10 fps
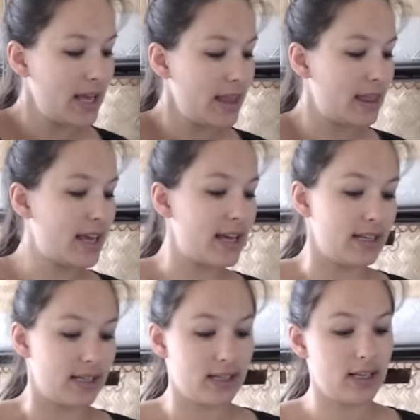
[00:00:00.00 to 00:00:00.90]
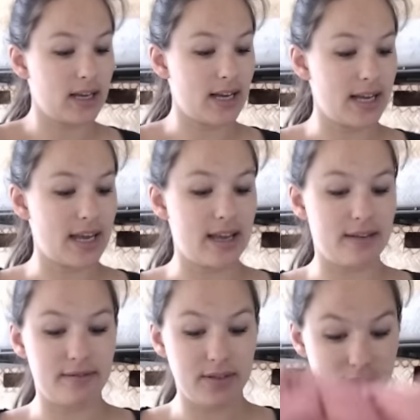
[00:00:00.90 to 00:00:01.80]
Then I
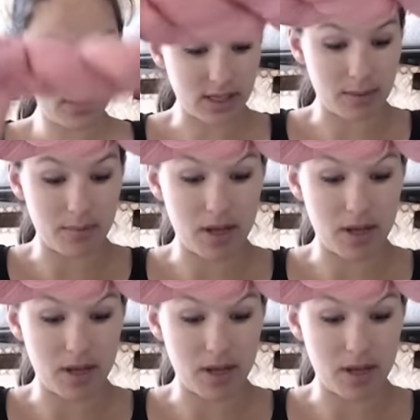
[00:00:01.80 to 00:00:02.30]
have some